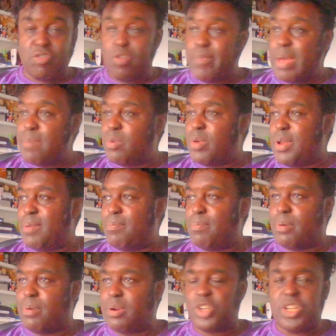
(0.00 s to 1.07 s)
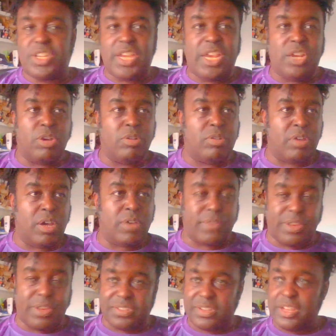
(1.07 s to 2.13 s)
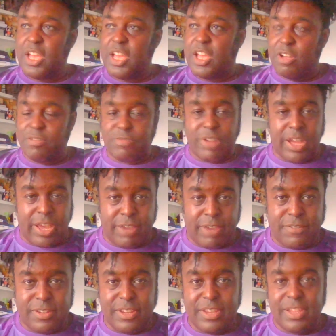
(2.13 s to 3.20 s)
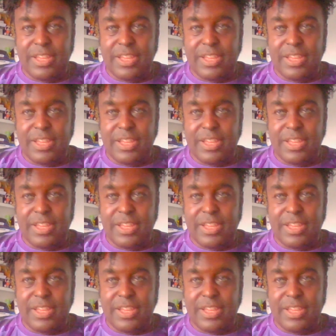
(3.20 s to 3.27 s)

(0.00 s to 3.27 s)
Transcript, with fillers: Remember when Pochettino first arrived?